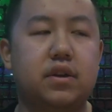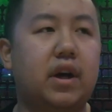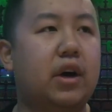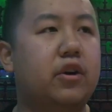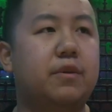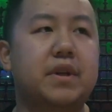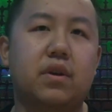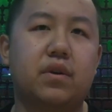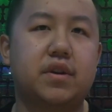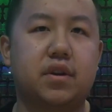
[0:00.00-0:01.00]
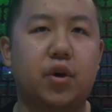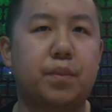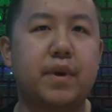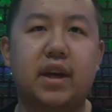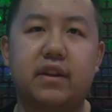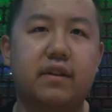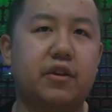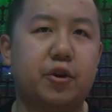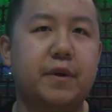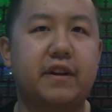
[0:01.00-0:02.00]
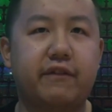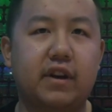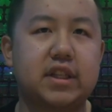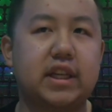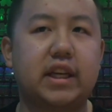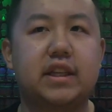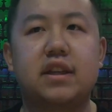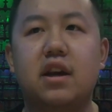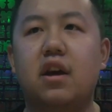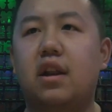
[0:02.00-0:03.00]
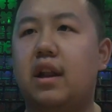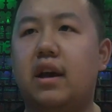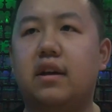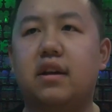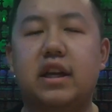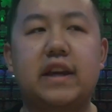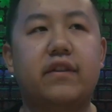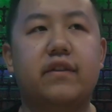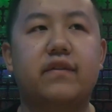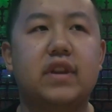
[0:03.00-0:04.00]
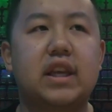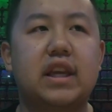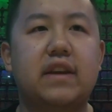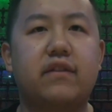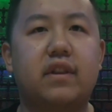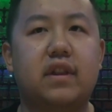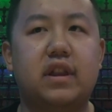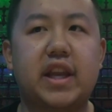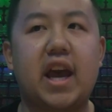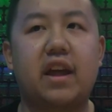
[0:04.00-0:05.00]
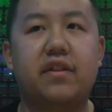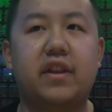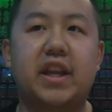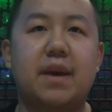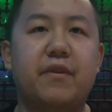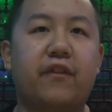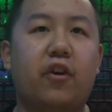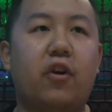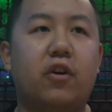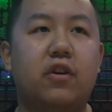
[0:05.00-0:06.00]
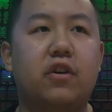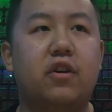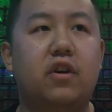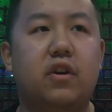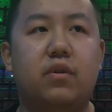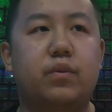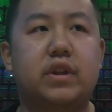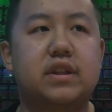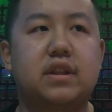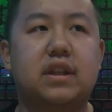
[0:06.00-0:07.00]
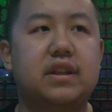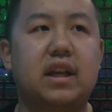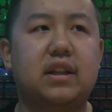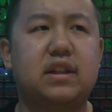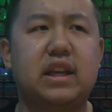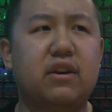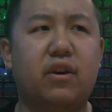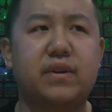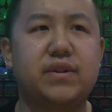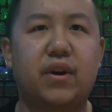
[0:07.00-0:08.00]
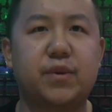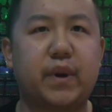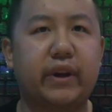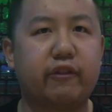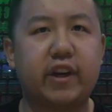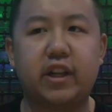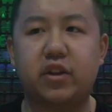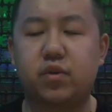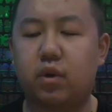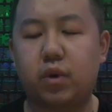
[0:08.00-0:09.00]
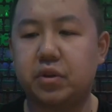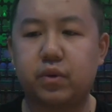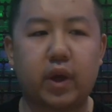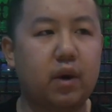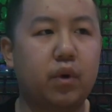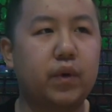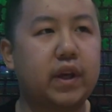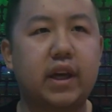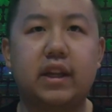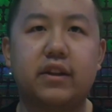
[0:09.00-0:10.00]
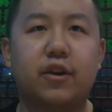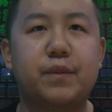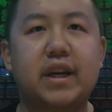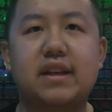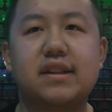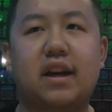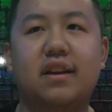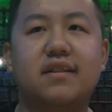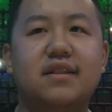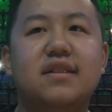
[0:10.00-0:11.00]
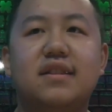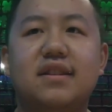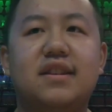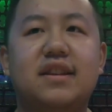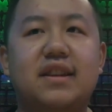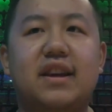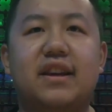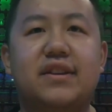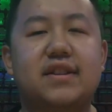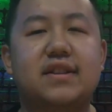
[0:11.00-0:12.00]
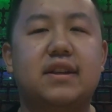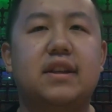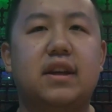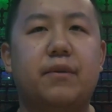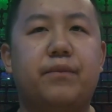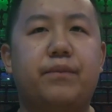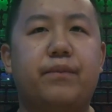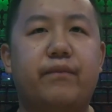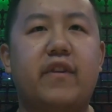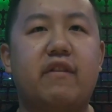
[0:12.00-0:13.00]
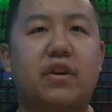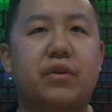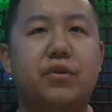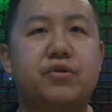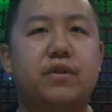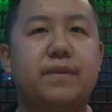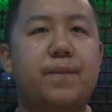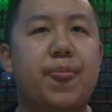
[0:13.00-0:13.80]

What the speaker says: So at home it's always homemade fresh things. Like even the day before, he always talks about ingredients, well, what to get, what we're eating, you know what I mean? It's like, yeah, it's very cultural.